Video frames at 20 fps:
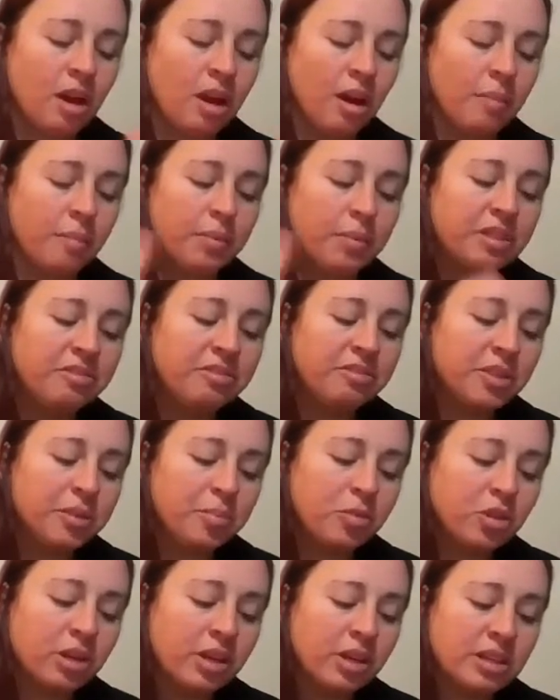But the
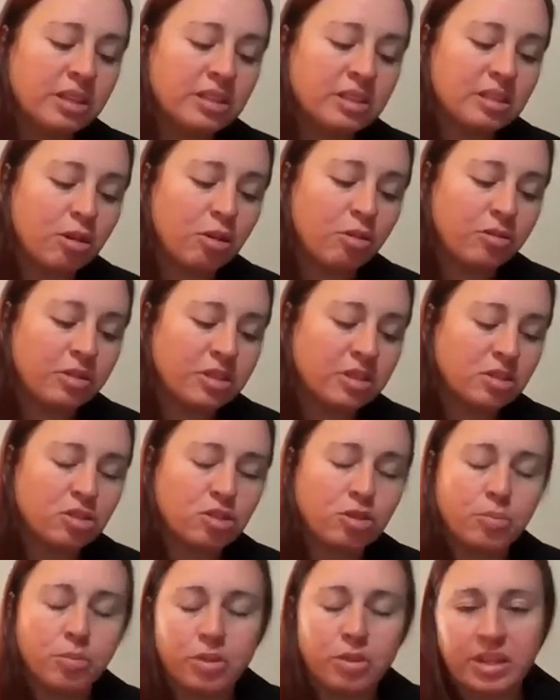Flipgrid itself is
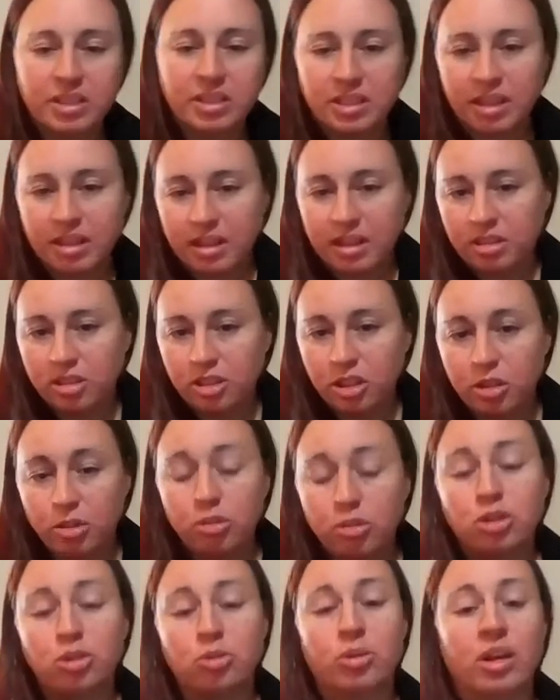a super easy thing to
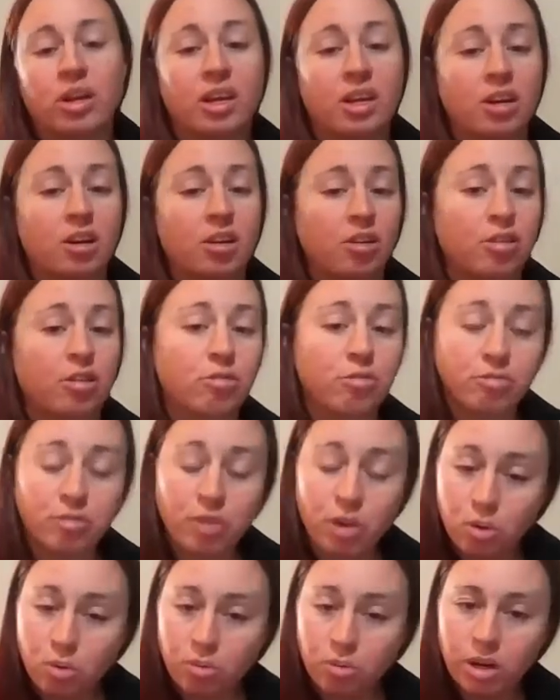use. You can get it on your
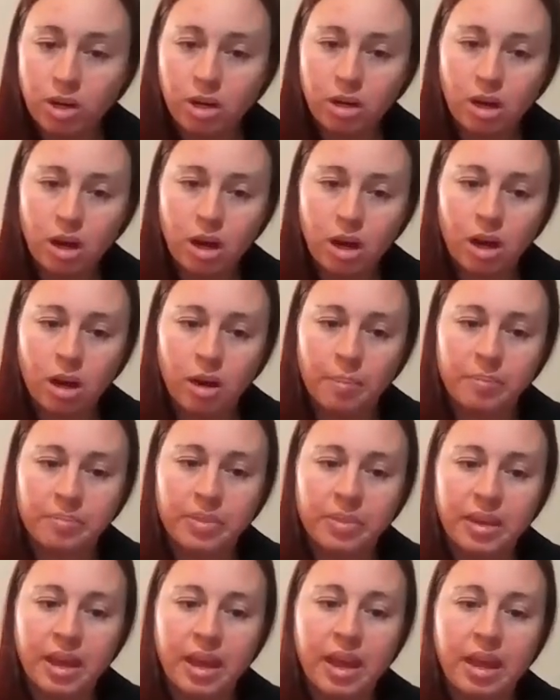phone,
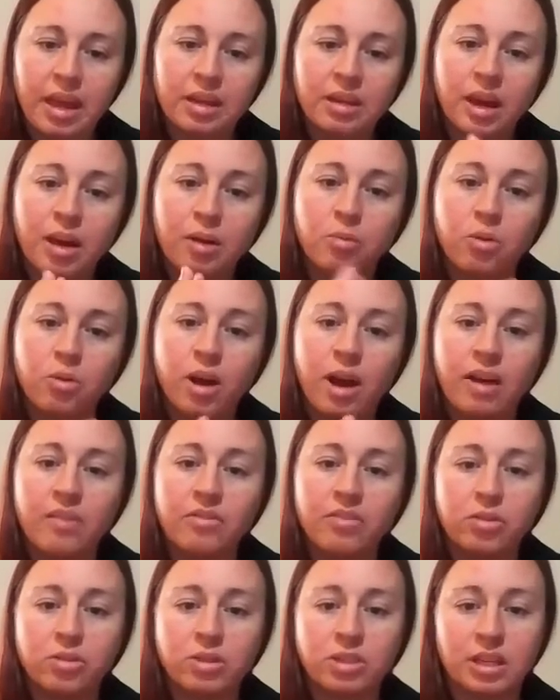and I will
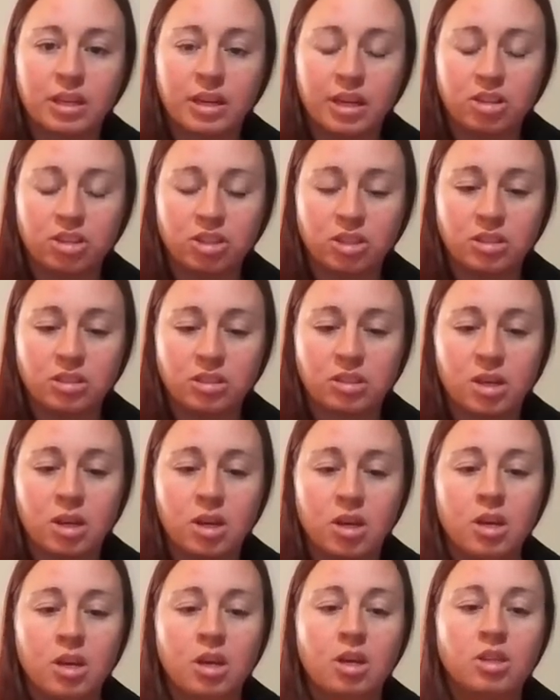have those connections
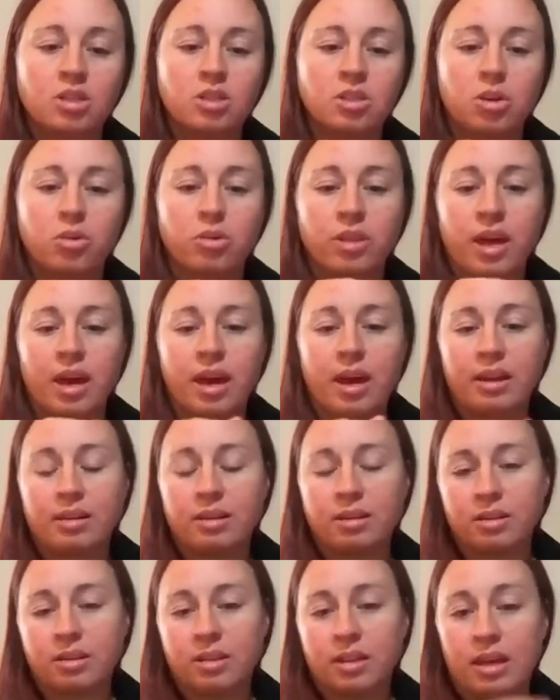so that
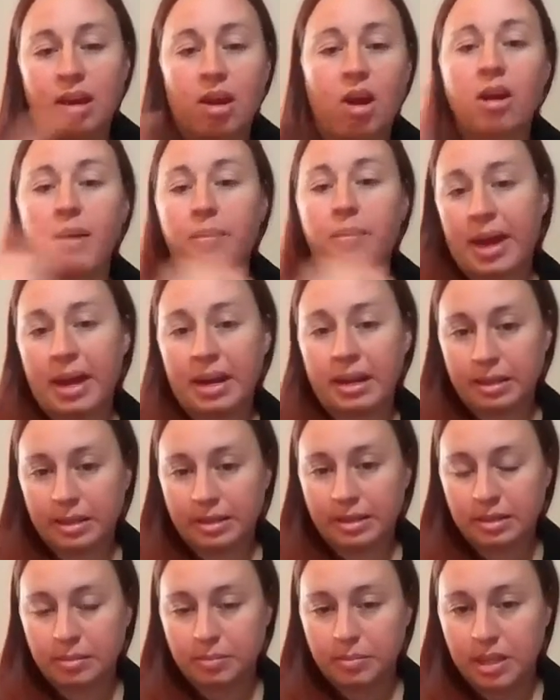they
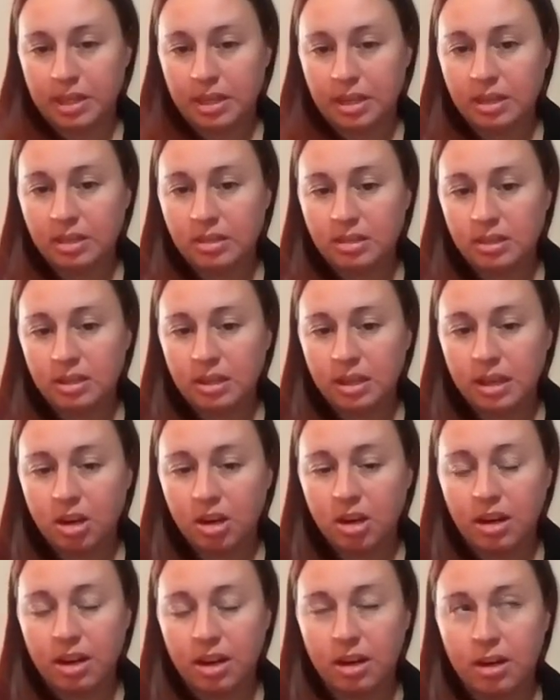automatically submit into
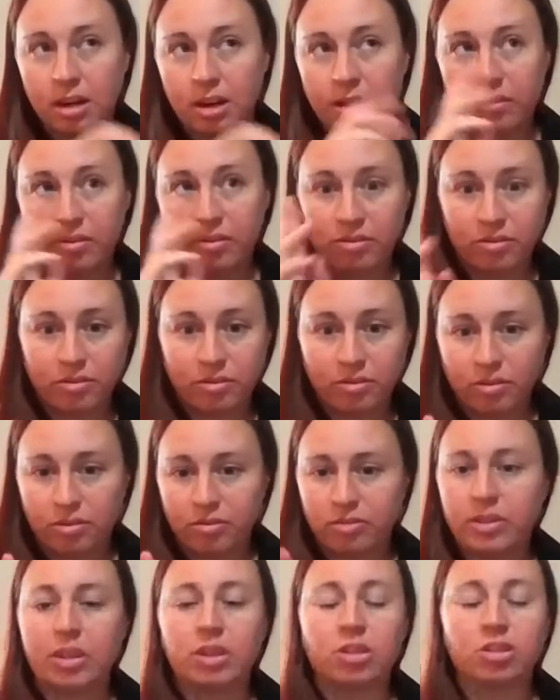there, and
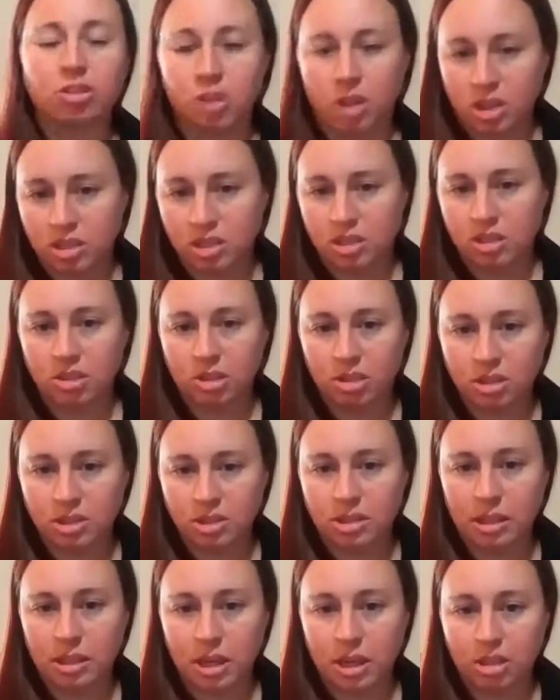fingers crossed, as long
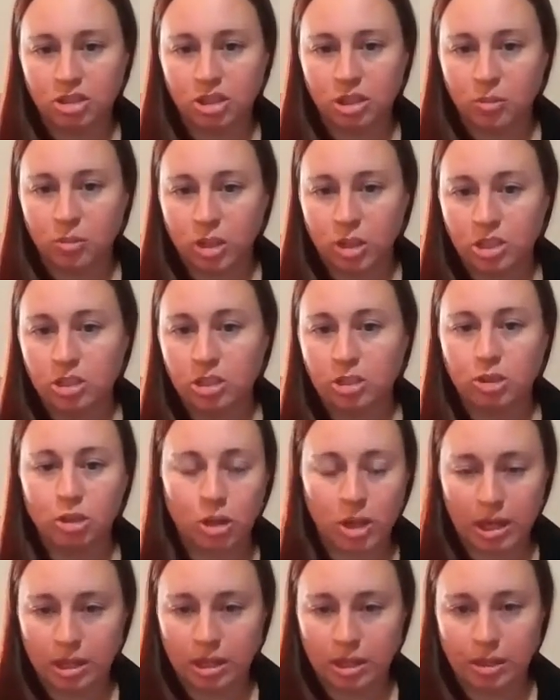as technology works
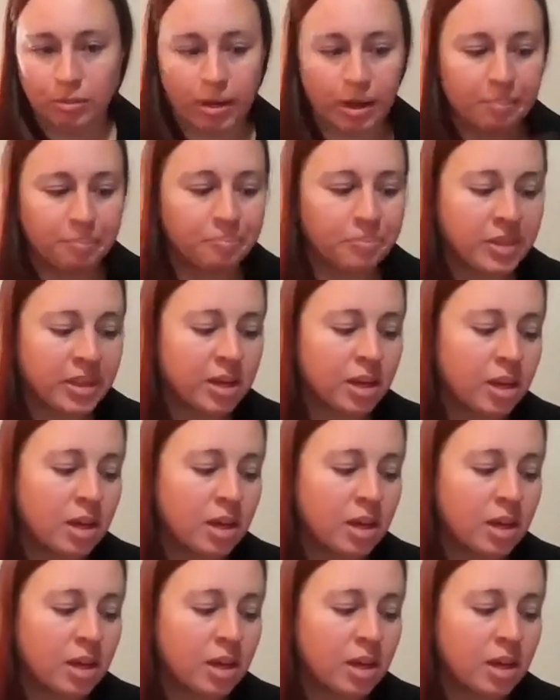correctly, right?